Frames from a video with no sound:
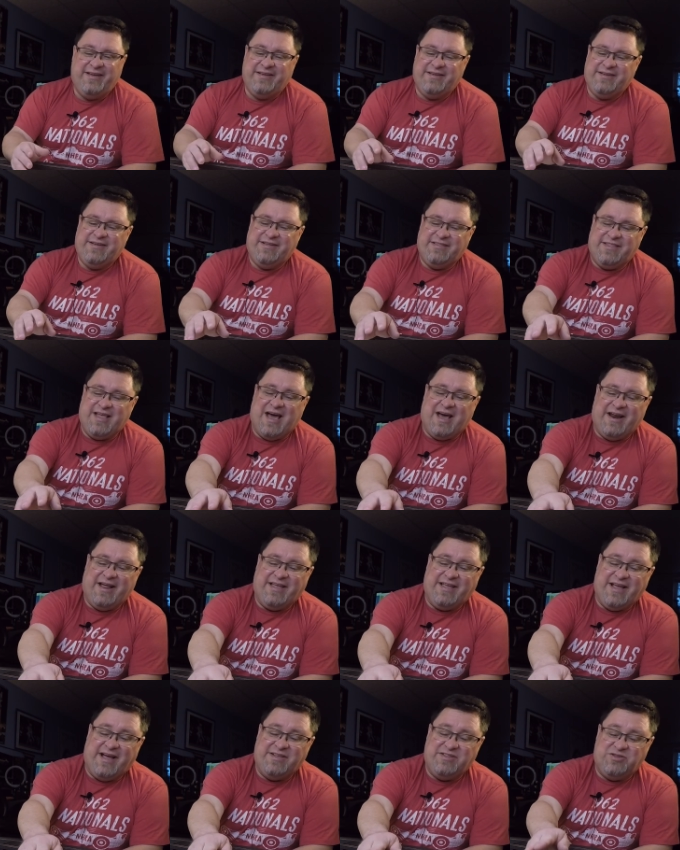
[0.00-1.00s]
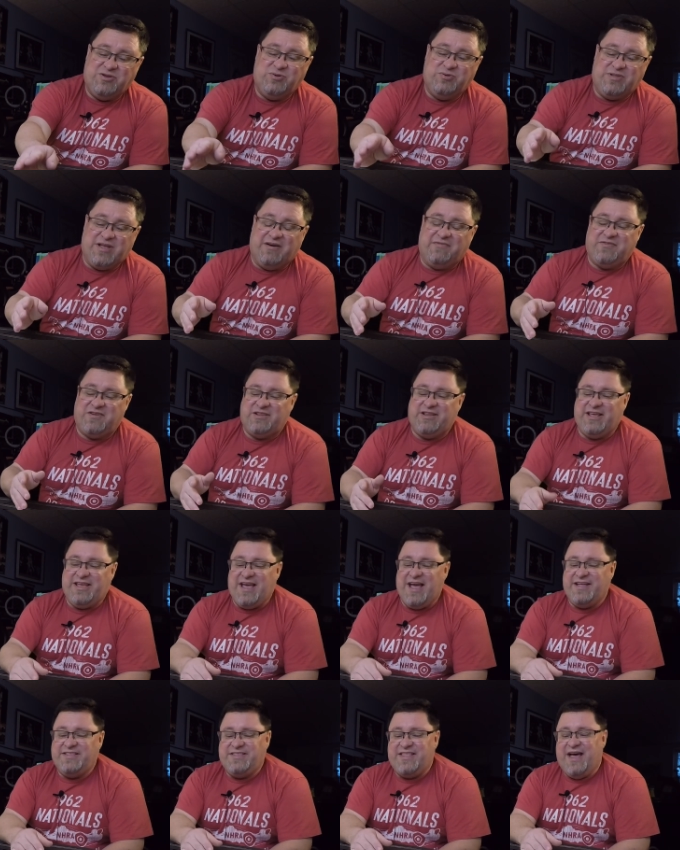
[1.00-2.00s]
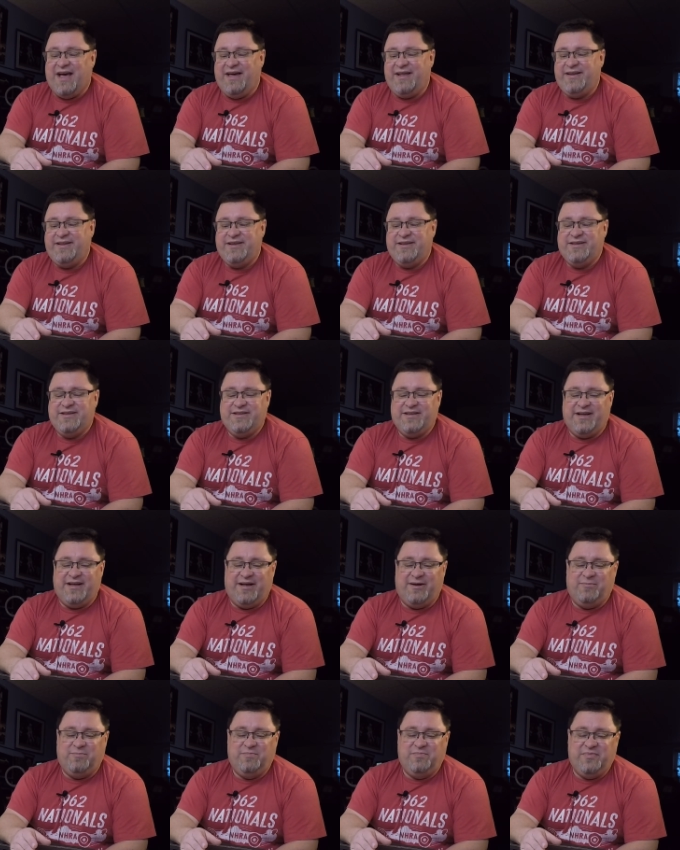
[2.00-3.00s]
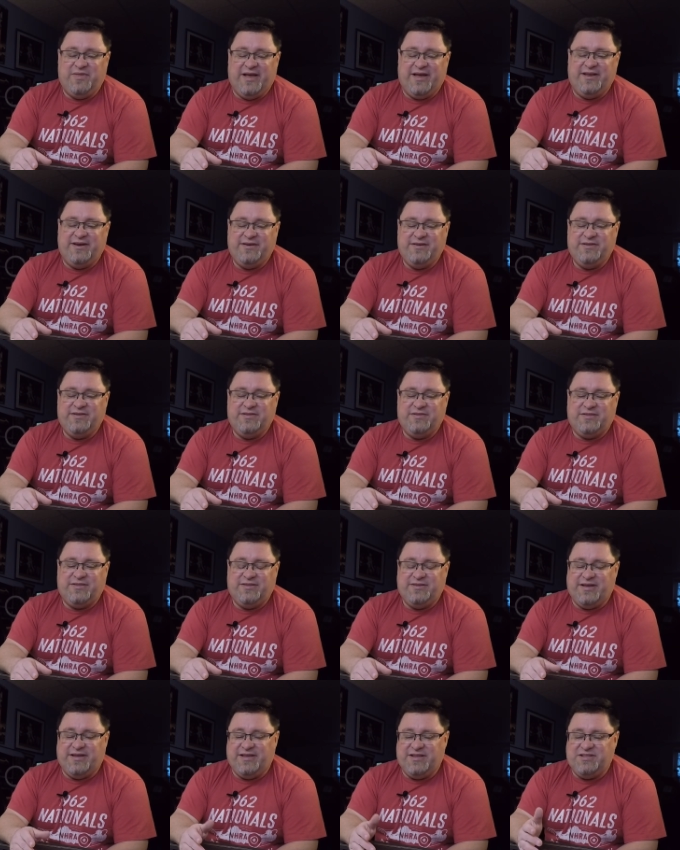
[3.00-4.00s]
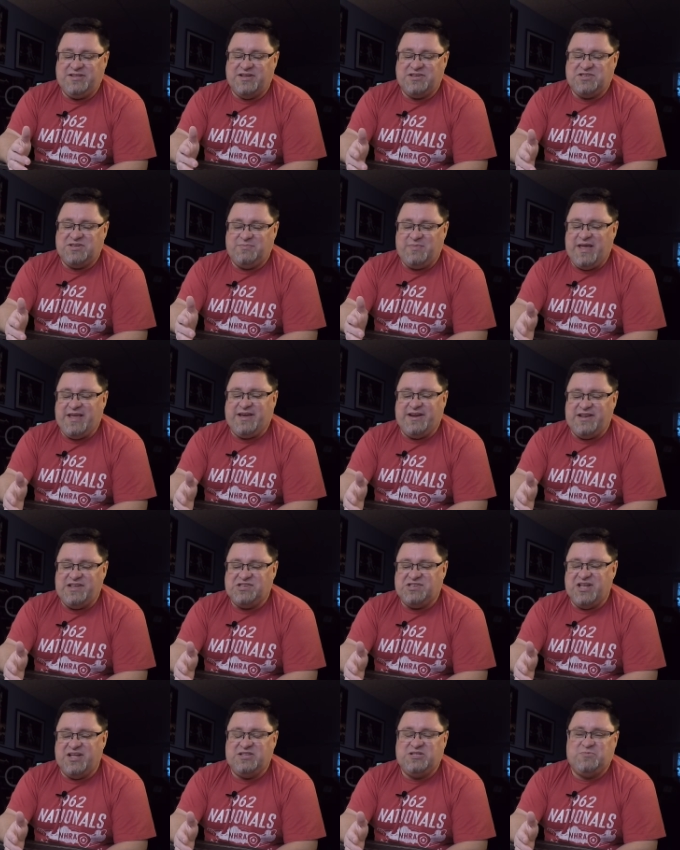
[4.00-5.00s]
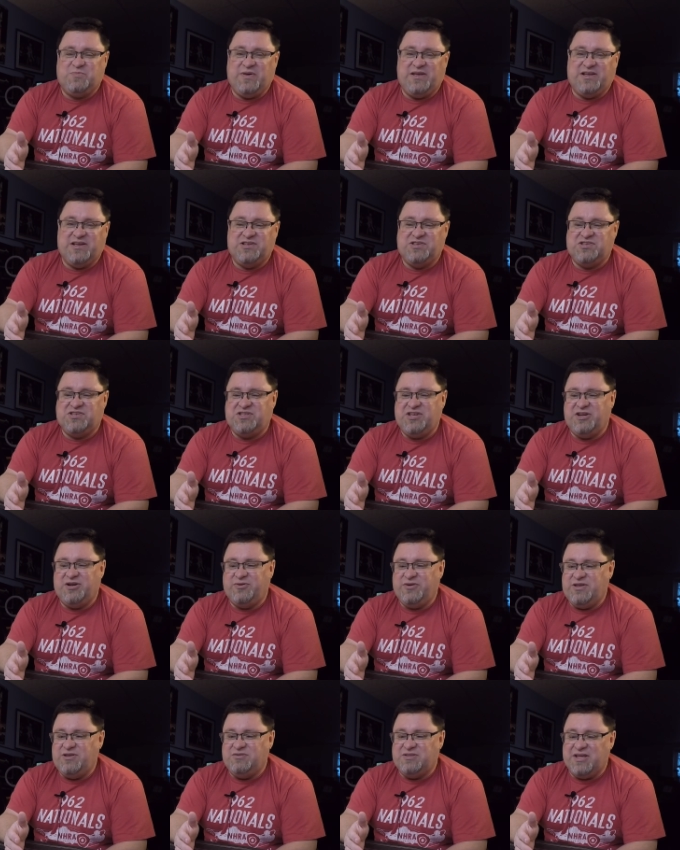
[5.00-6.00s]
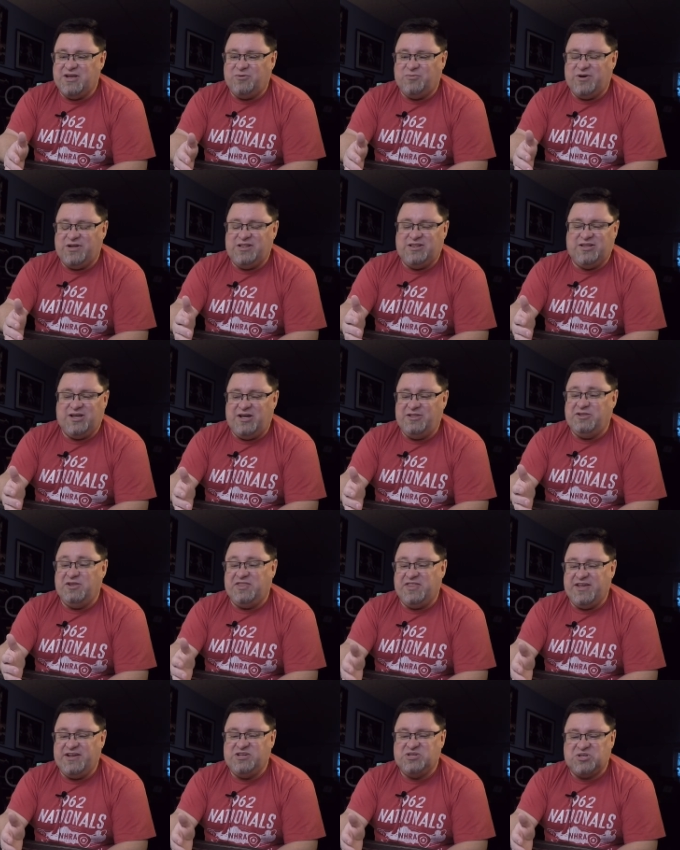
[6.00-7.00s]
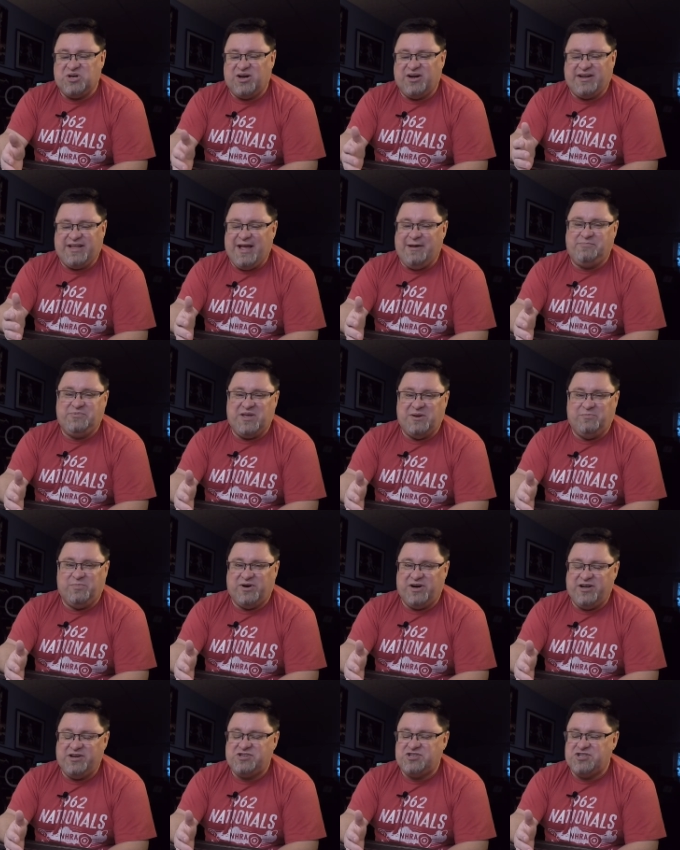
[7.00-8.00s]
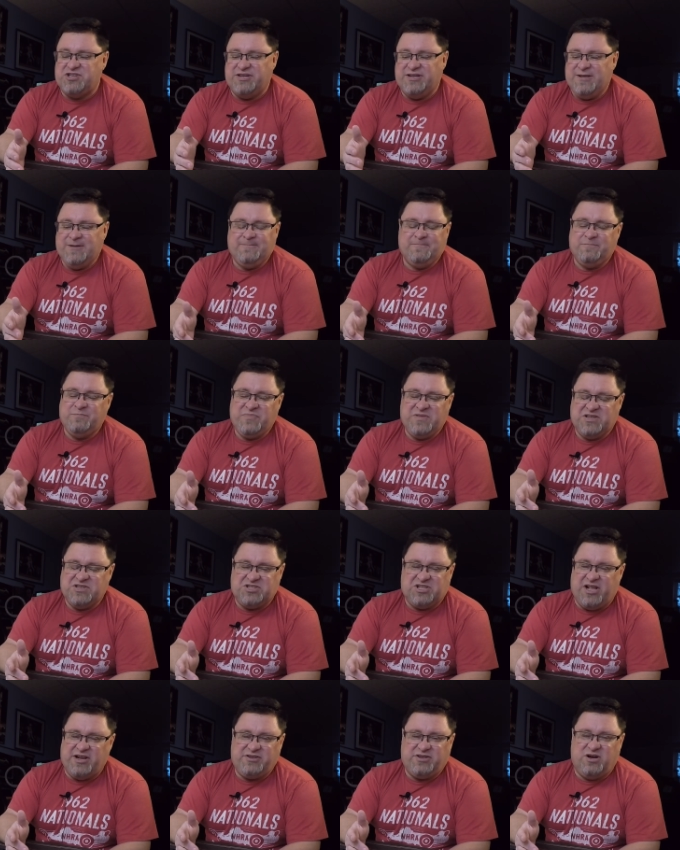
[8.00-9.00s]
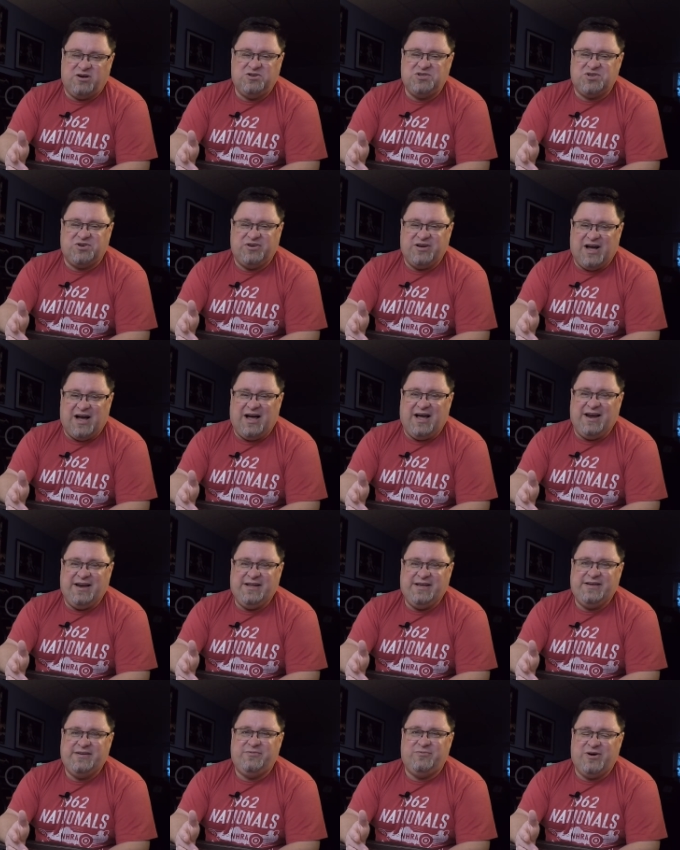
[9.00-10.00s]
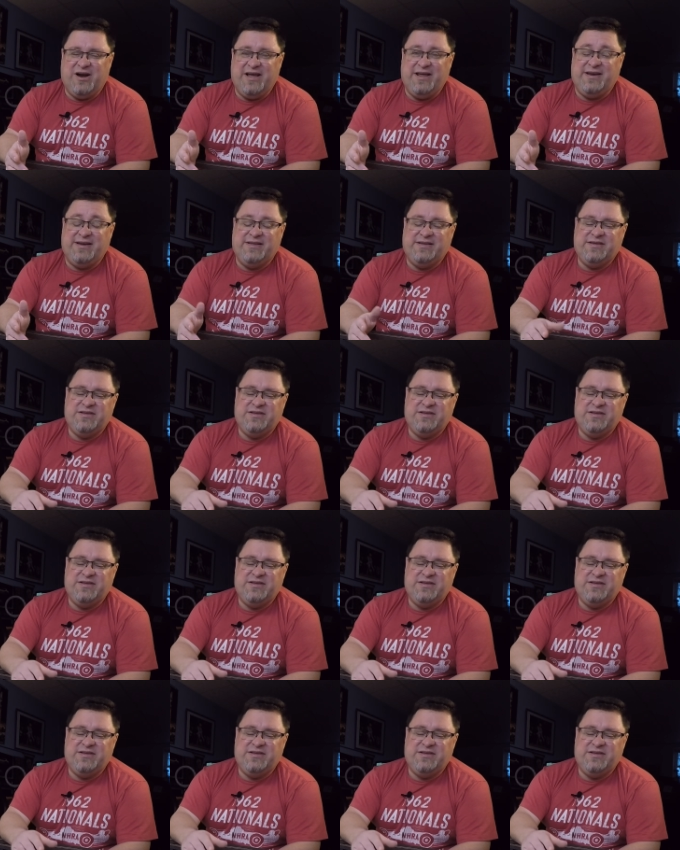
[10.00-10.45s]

That I do definitely get that. That it doesn't make any sense because, you know, you think, well, other things are kept in production. Slot cars are not, right?